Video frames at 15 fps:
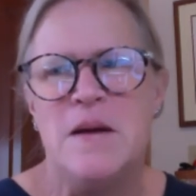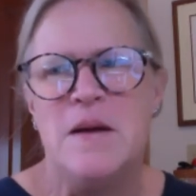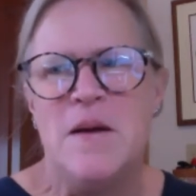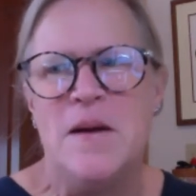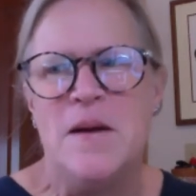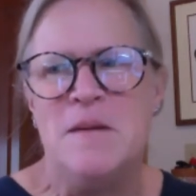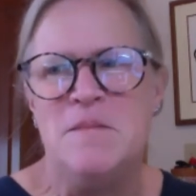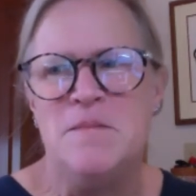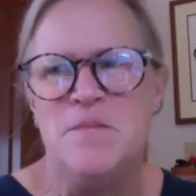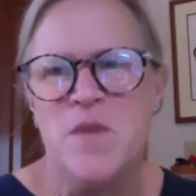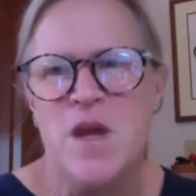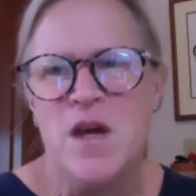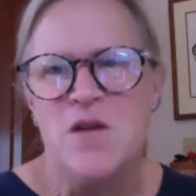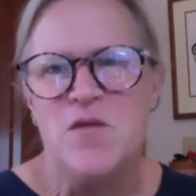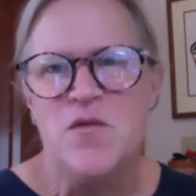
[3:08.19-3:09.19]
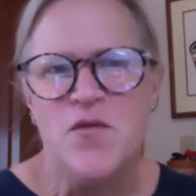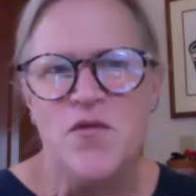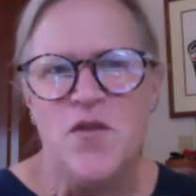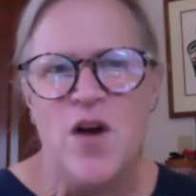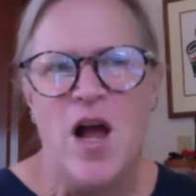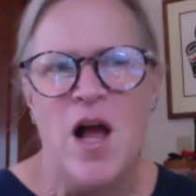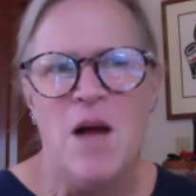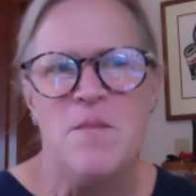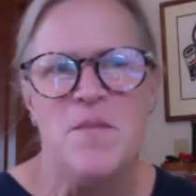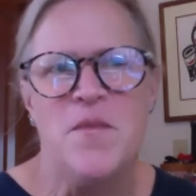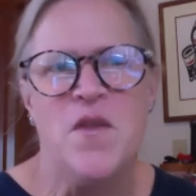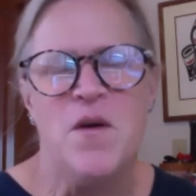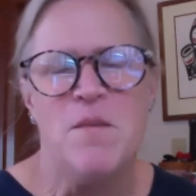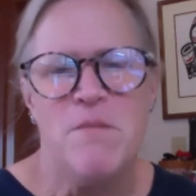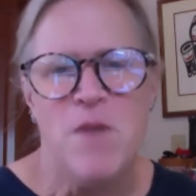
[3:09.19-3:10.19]
Um, from
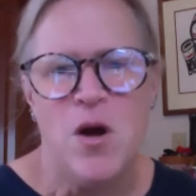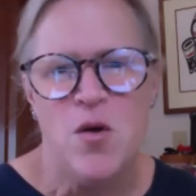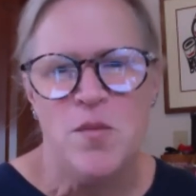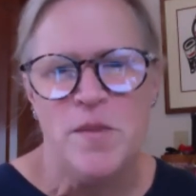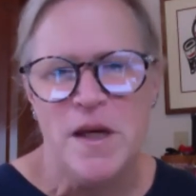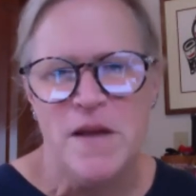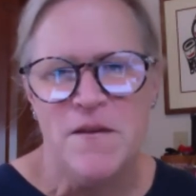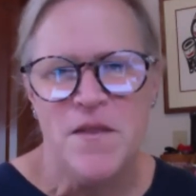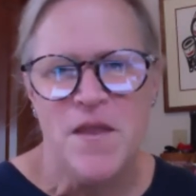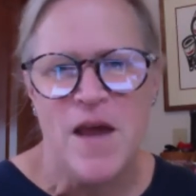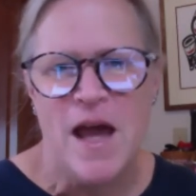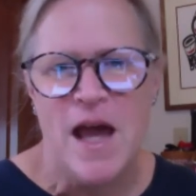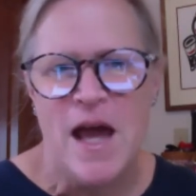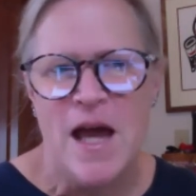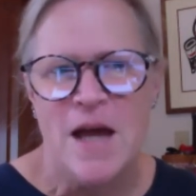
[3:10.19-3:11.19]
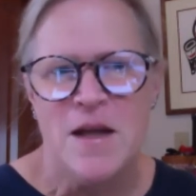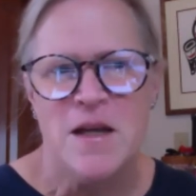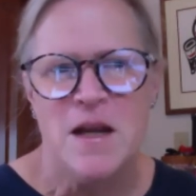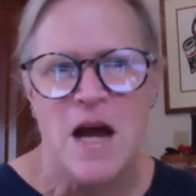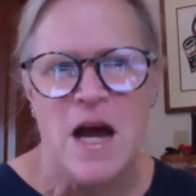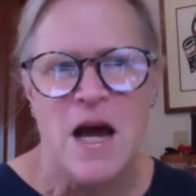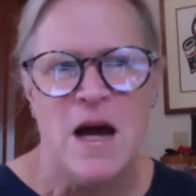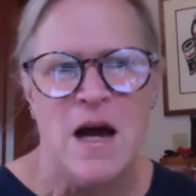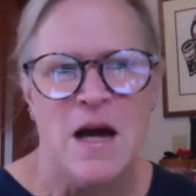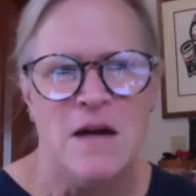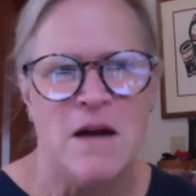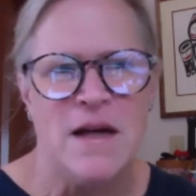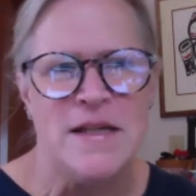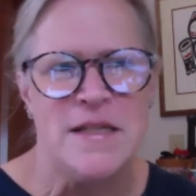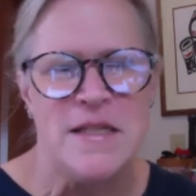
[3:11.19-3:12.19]
the moment that uh,
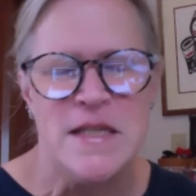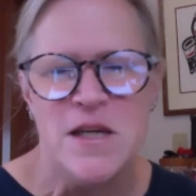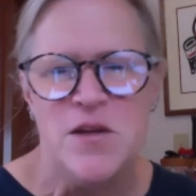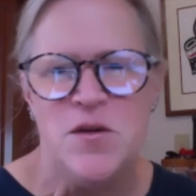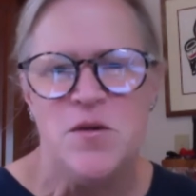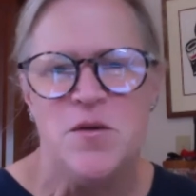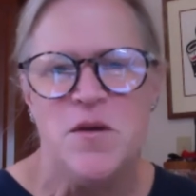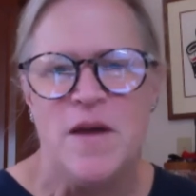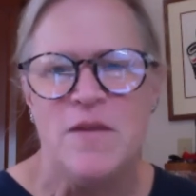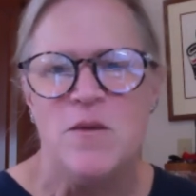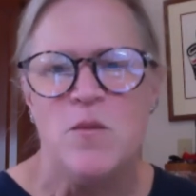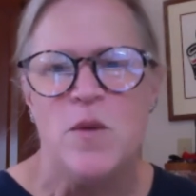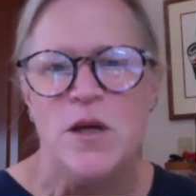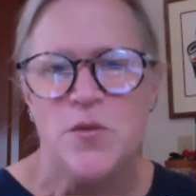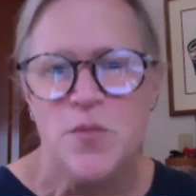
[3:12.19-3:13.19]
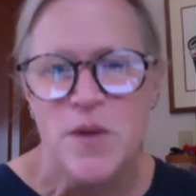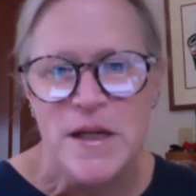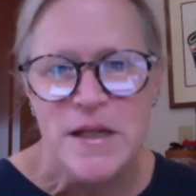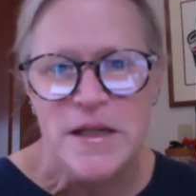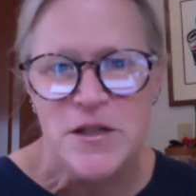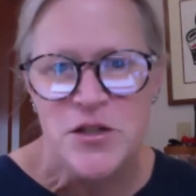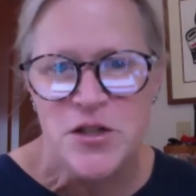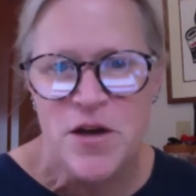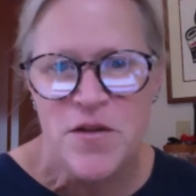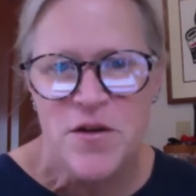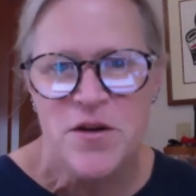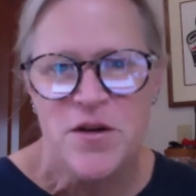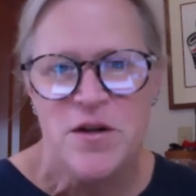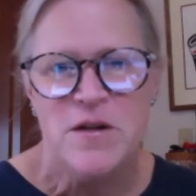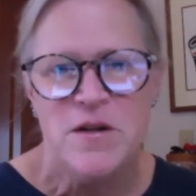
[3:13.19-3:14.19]
I see you and we greet each
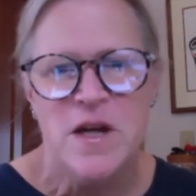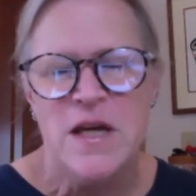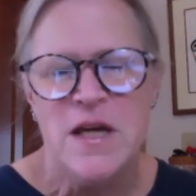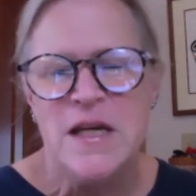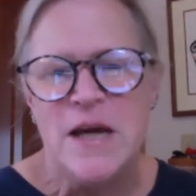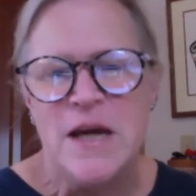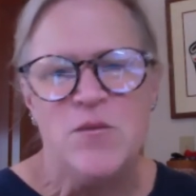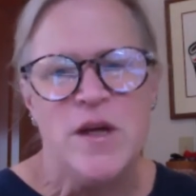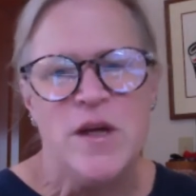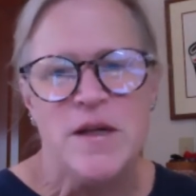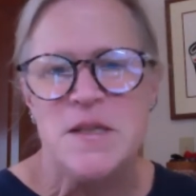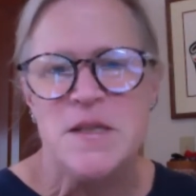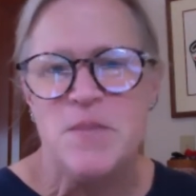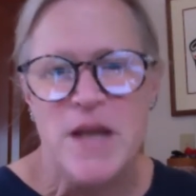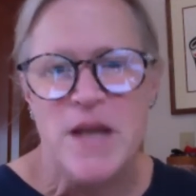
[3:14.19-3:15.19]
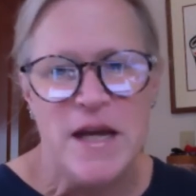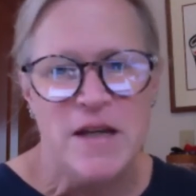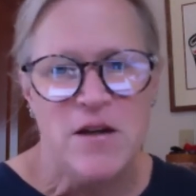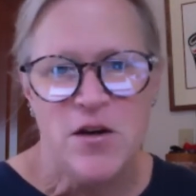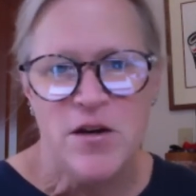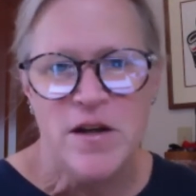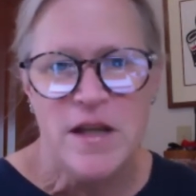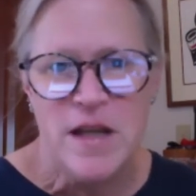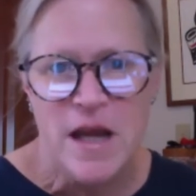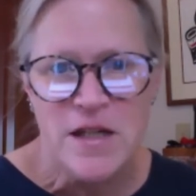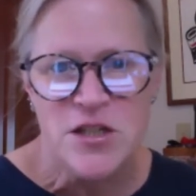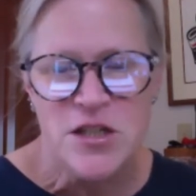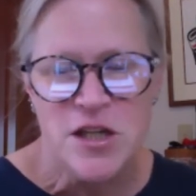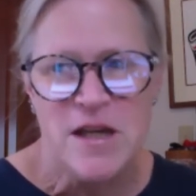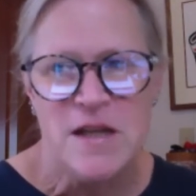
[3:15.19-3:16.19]
other and we explain our
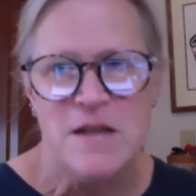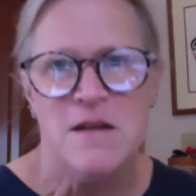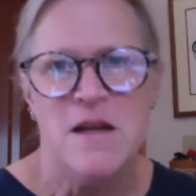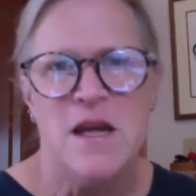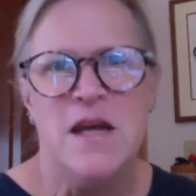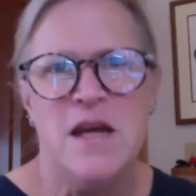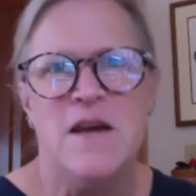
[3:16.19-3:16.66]
connection.